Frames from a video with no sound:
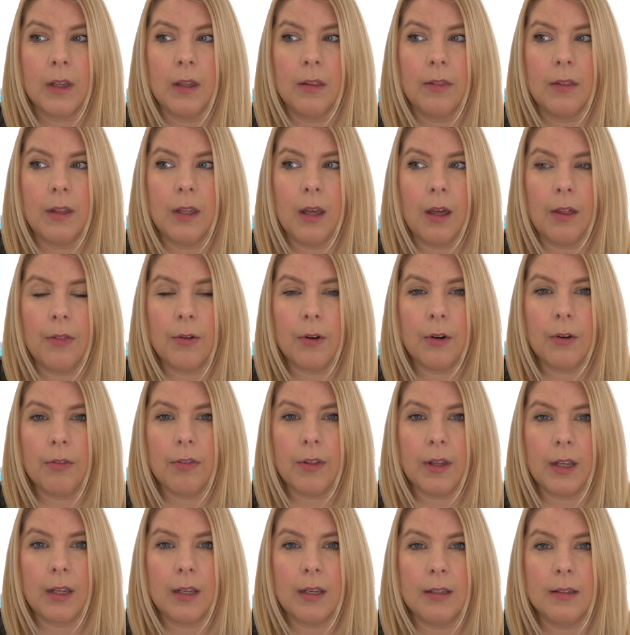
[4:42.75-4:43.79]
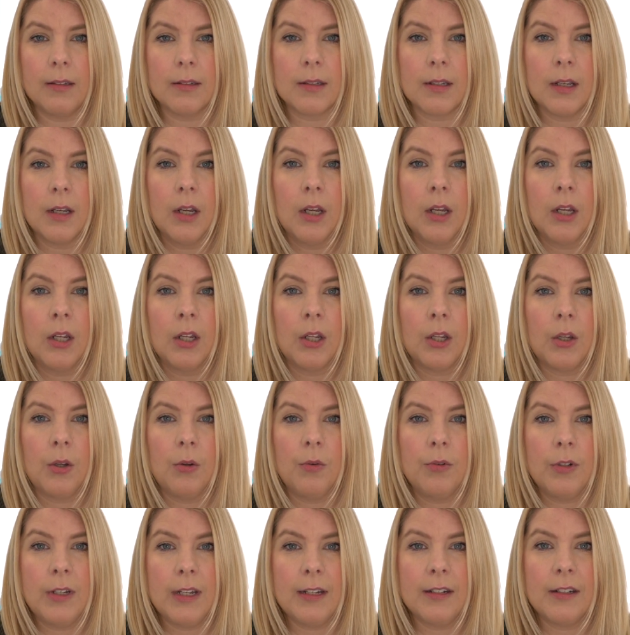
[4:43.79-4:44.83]
The other thing is
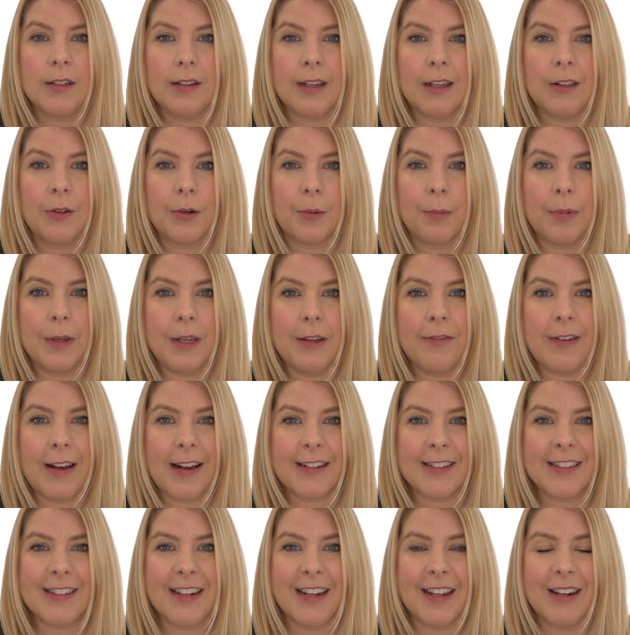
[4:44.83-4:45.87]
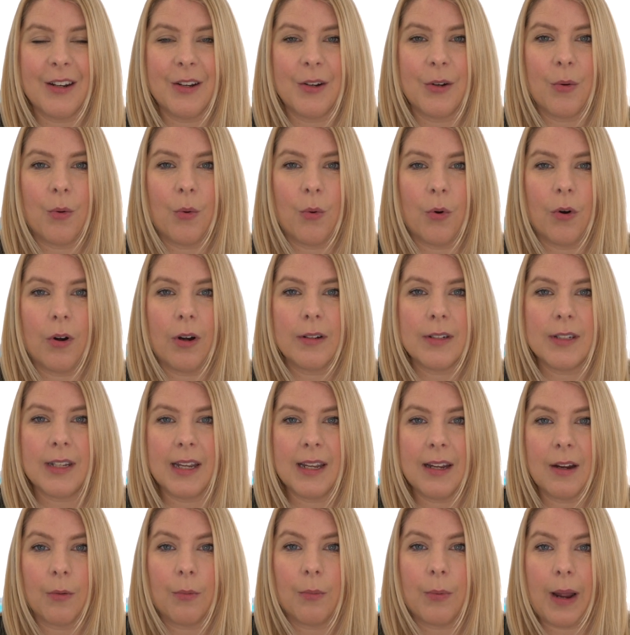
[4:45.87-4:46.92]
you need to either be vaccinated or
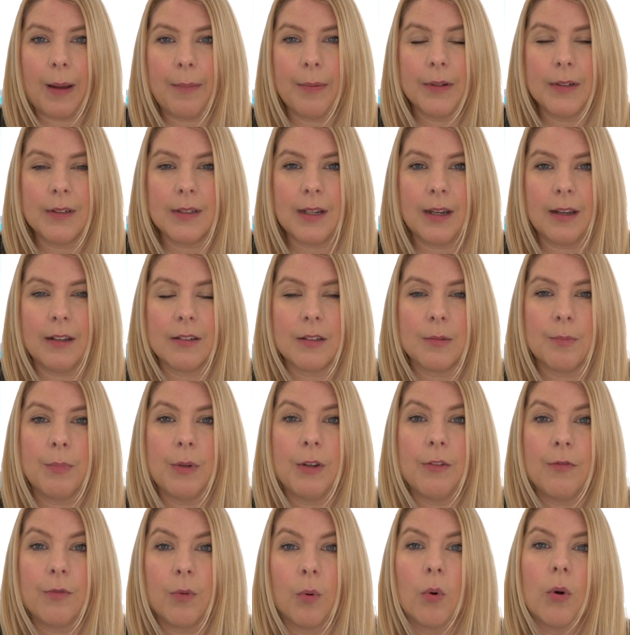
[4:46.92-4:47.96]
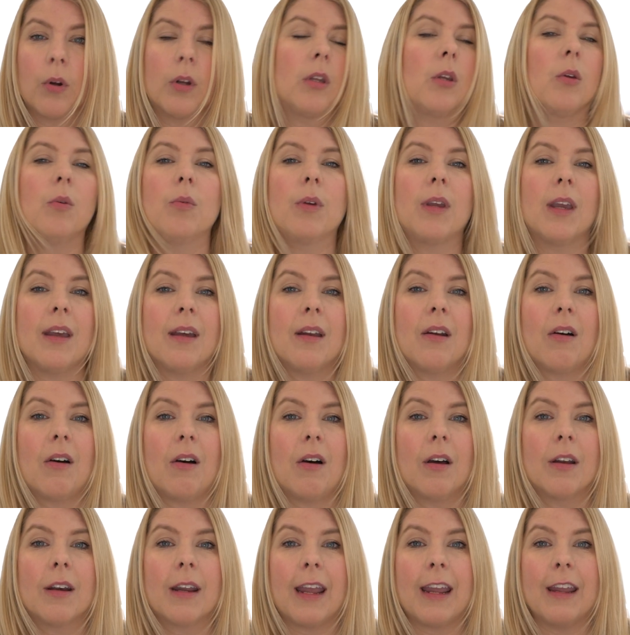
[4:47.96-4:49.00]
take a rapid test before you get
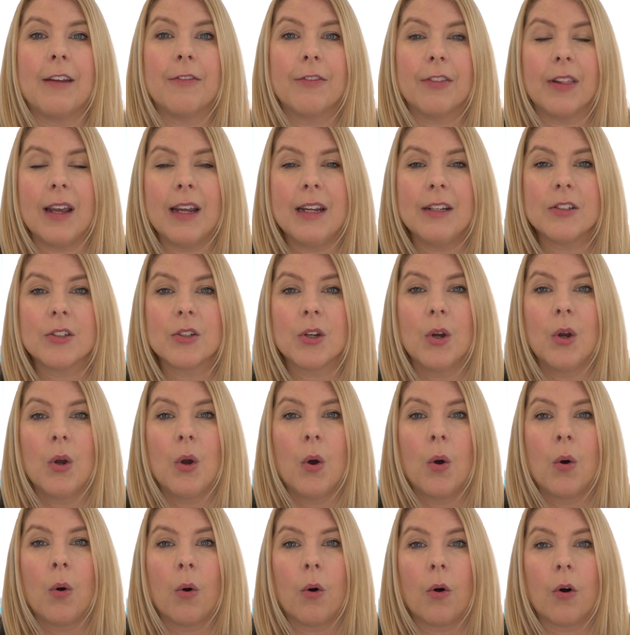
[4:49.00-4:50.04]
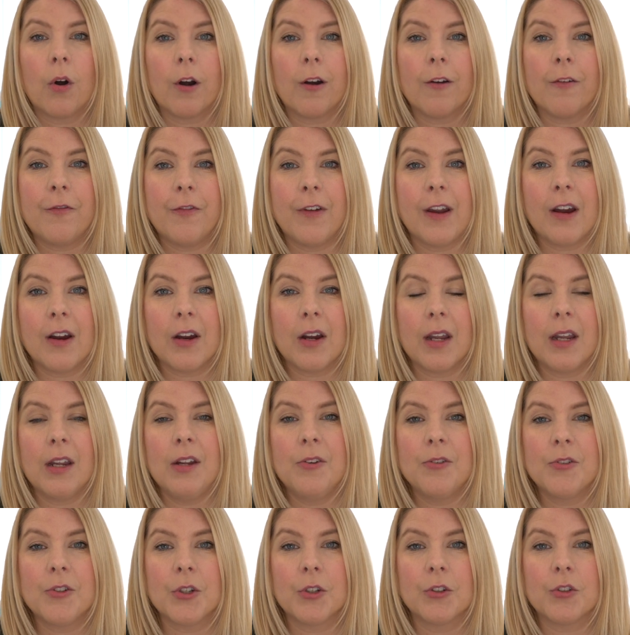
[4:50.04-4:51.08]
on a flight or a
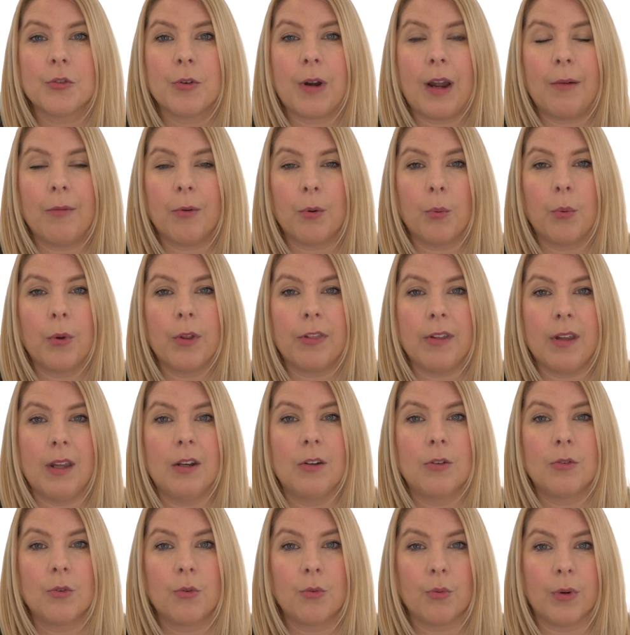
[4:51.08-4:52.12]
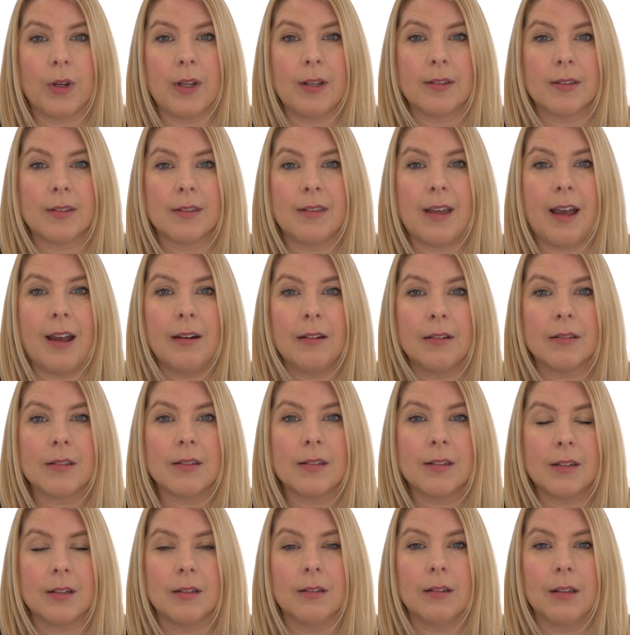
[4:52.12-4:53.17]
ferry to travel within Greece. That is
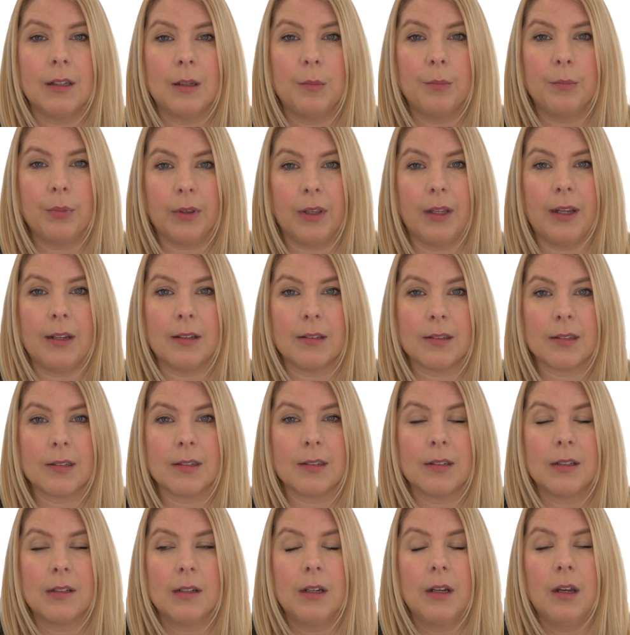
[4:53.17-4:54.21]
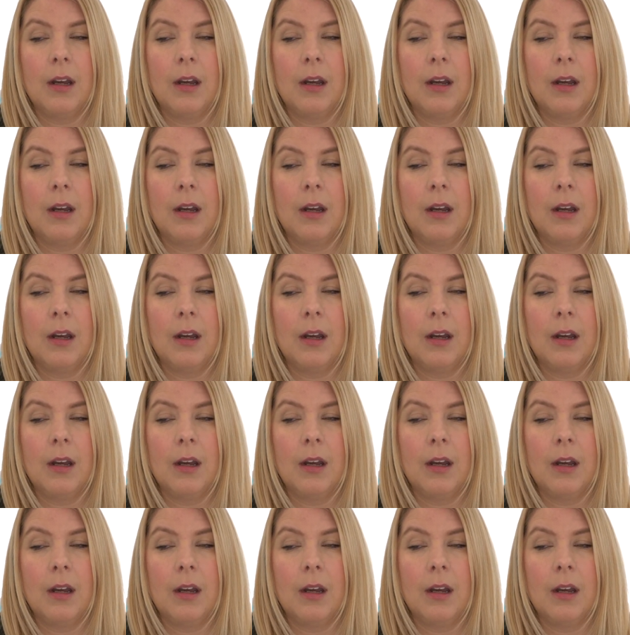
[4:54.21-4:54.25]
still in place.